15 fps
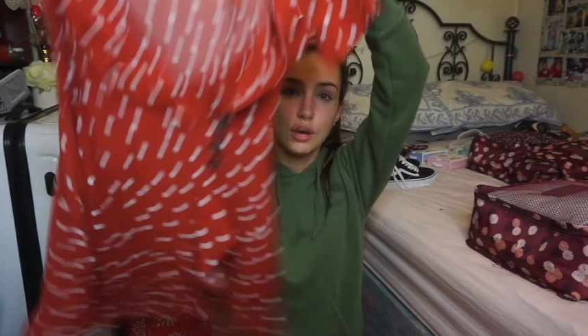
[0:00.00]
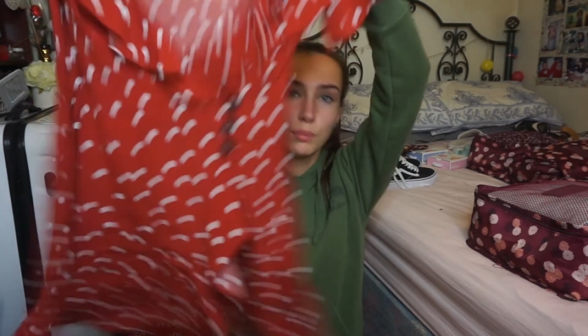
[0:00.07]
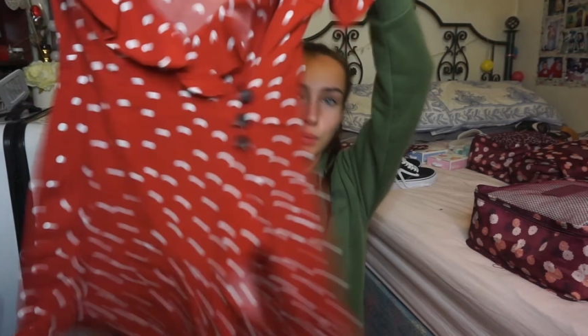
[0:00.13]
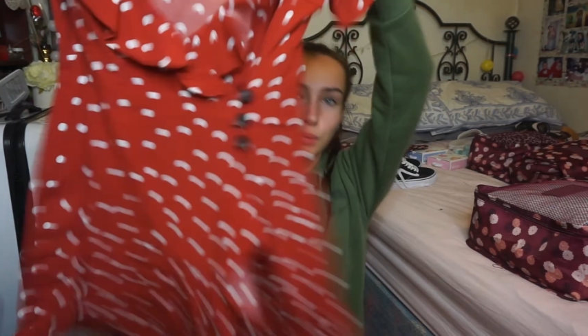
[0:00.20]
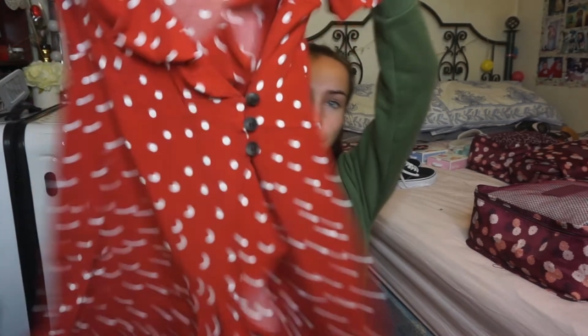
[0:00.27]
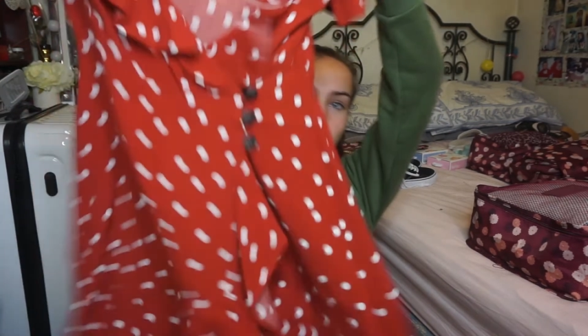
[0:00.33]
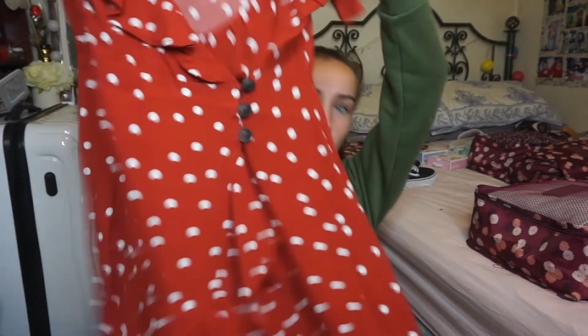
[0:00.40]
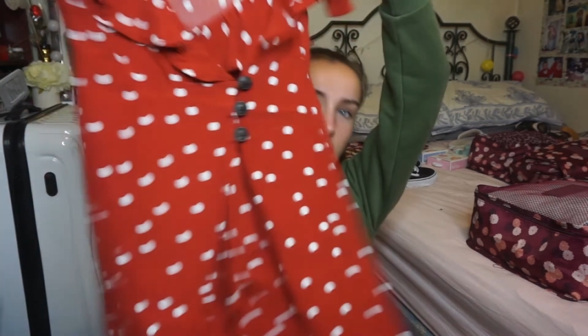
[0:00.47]

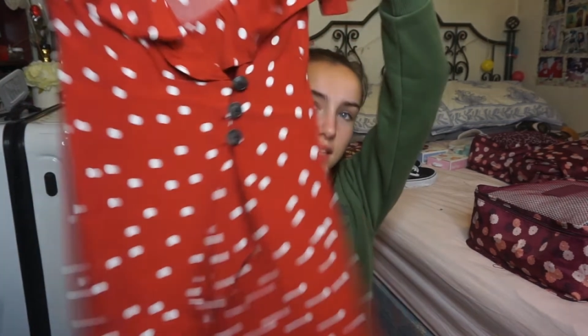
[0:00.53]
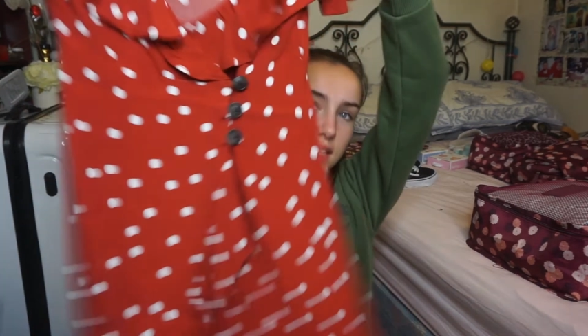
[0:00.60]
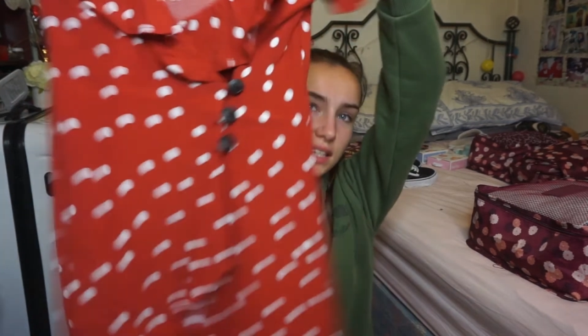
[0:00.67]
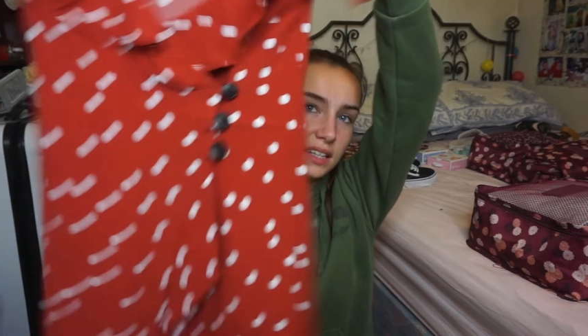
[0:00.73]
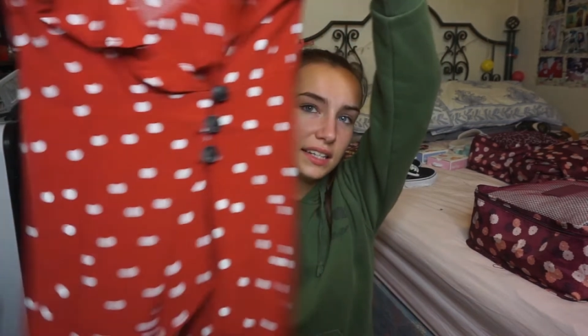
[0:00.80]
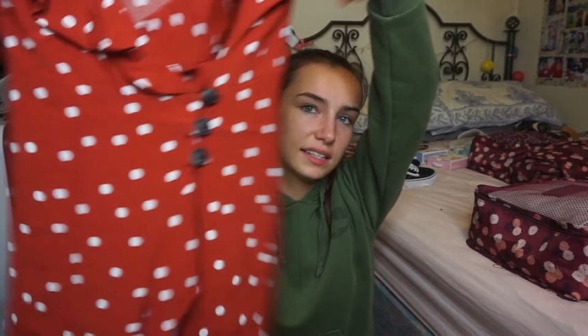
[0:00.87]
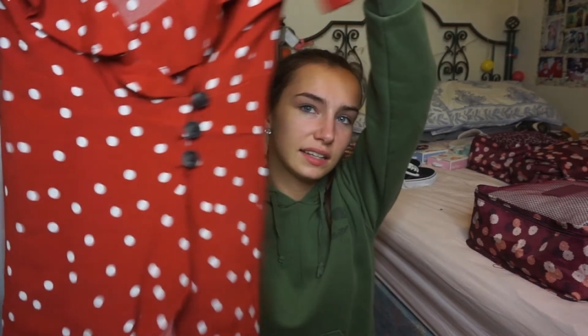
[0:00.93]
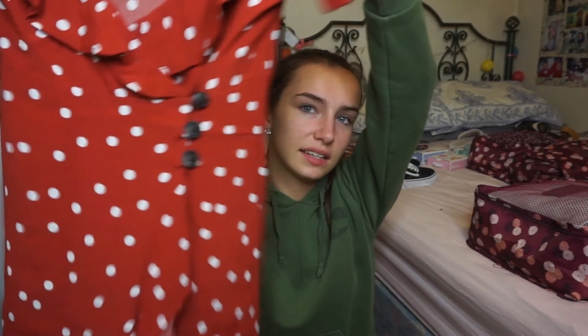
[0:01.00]
but it has like
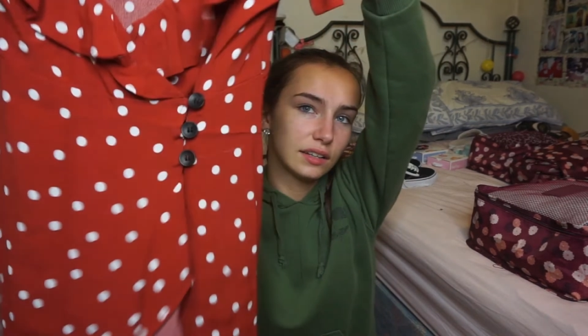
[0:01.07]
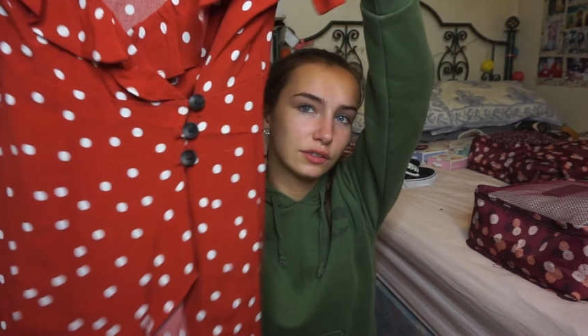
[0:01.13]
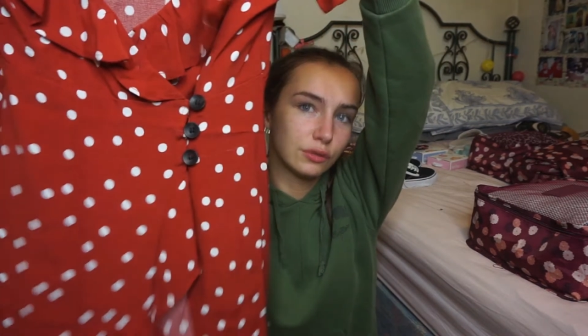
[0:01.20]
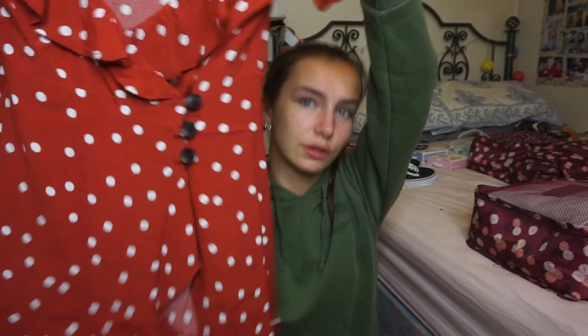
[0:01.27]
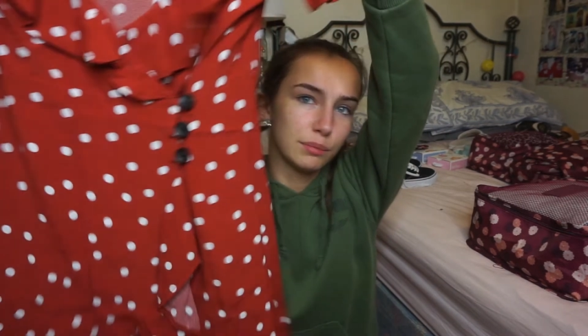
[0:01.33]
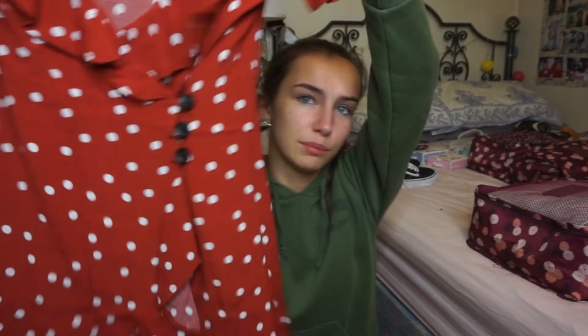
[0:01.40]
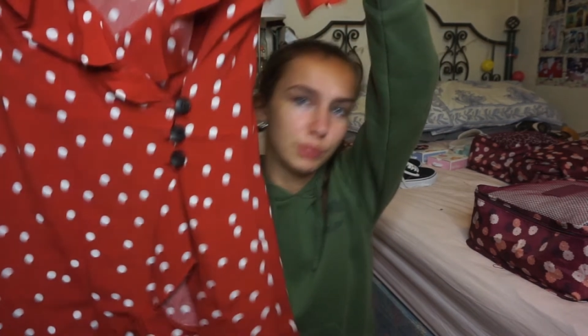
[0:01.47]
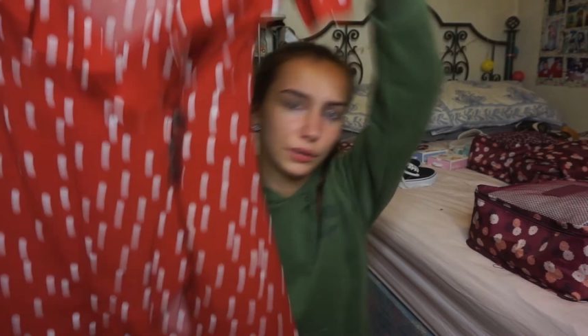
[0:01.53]
these little
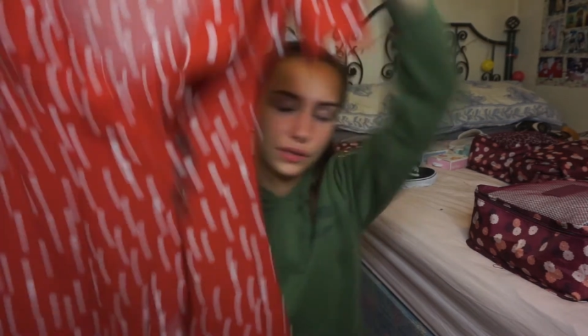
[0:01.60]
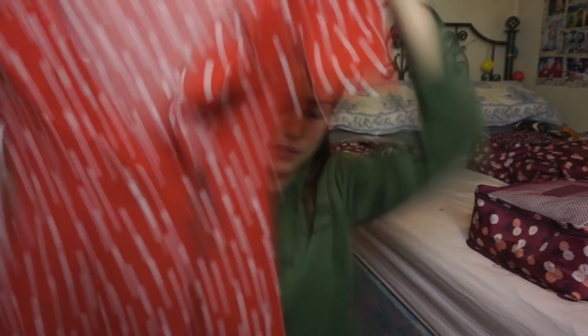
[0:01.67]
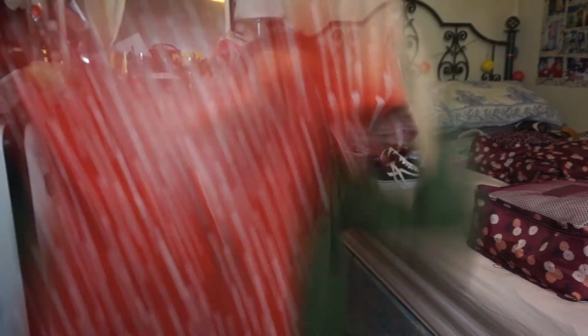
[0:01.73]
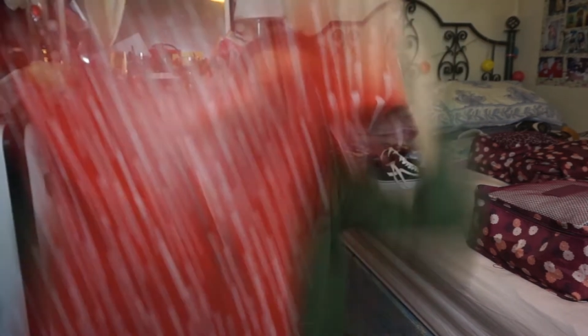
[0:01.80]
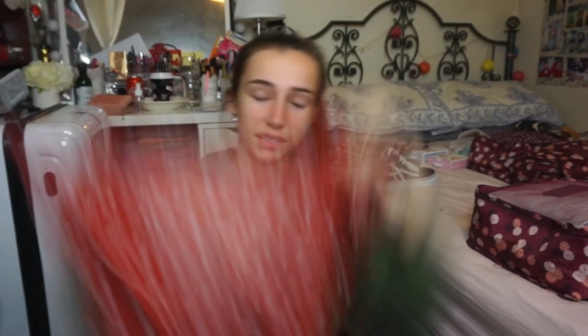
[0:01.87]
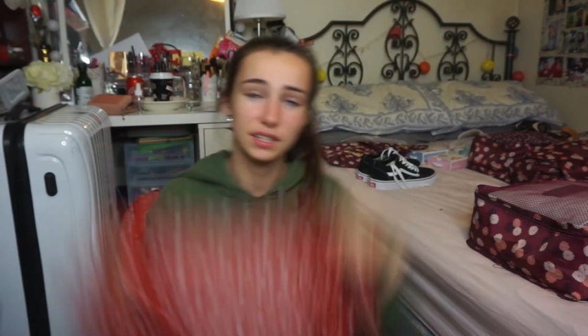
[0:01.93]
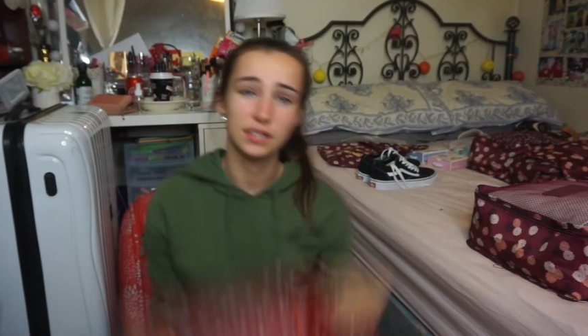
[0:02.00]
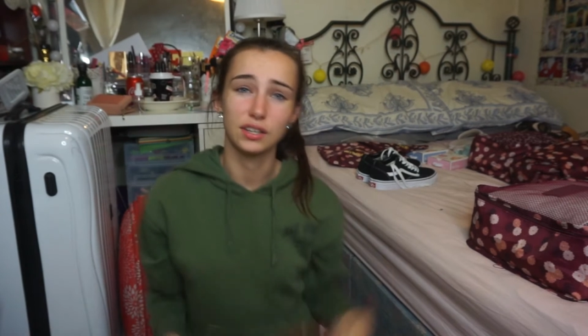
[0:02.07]
3 buttons
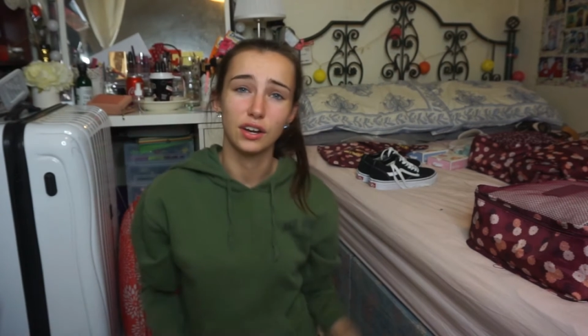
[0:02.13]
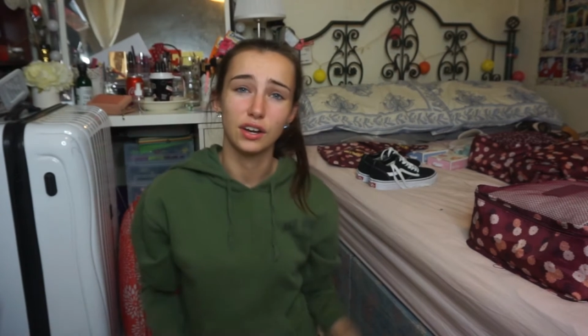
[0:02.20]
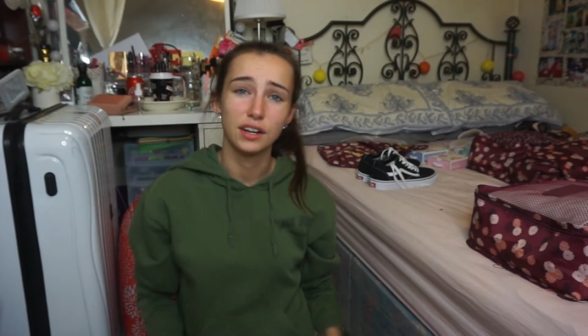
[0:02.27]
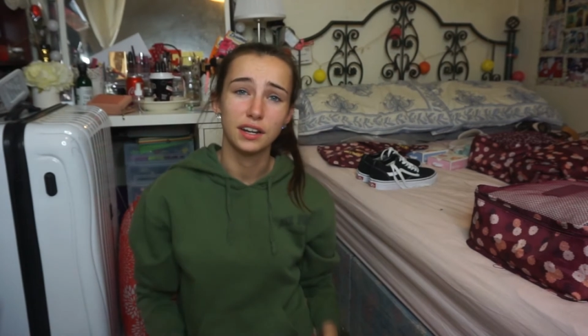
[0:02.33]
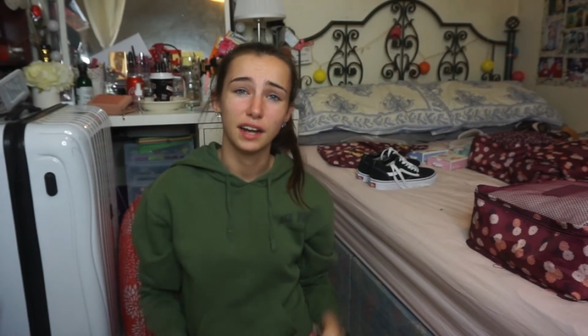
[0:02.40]
at the side,